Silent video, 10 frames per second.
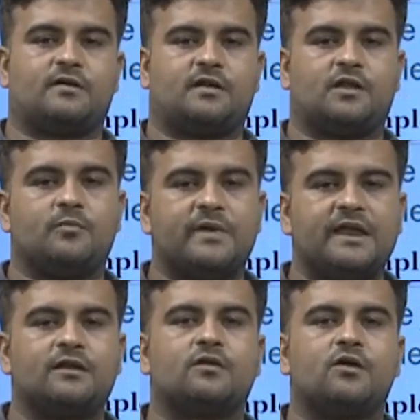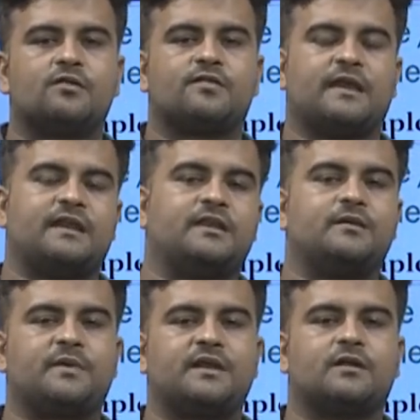Now, main clause and
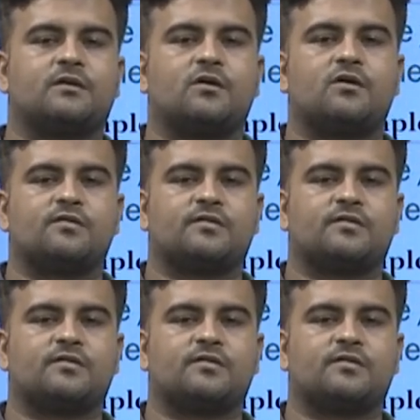independent clause,